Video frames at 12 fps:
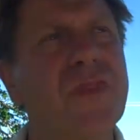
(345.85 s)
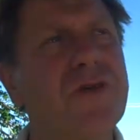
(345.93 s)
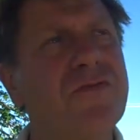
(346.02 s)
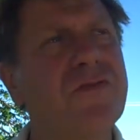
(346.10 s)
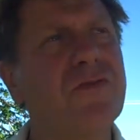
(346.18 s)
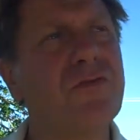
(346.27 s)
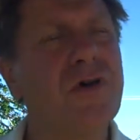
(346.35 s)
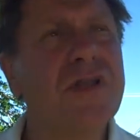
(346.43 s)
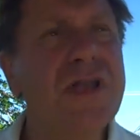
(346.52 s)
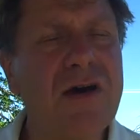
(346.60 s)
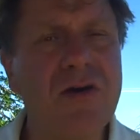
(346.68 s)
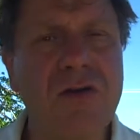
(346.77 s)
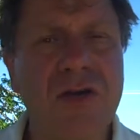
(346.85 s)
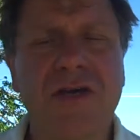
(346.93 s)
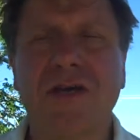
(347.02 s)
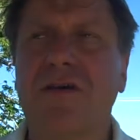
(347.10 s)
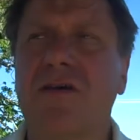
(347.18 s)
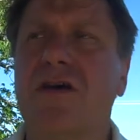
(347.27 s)
if you are now
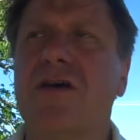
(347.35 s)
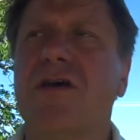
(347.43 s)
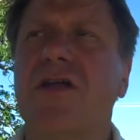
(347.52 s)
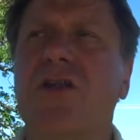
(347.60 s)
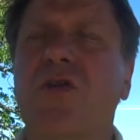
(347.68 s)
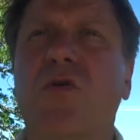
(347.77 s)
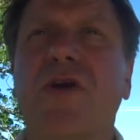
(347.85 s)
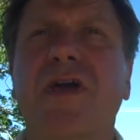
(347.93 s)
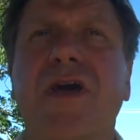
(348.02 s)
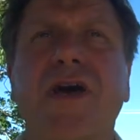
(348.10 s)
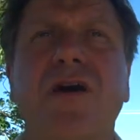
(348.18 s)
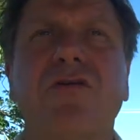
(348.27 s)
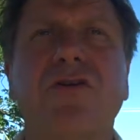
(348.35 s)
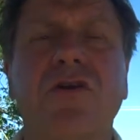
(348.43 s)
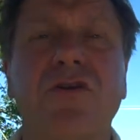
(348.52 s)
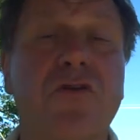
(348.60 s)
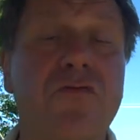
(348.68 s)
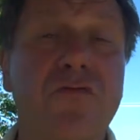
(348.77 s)
looking at how
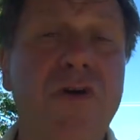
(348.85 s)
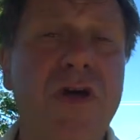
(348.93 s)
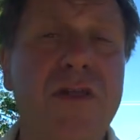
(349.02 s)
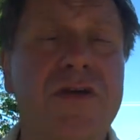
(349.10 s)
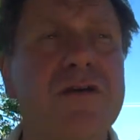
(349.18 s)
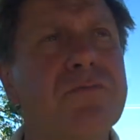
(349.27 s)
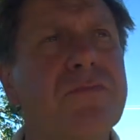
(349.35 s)
your father,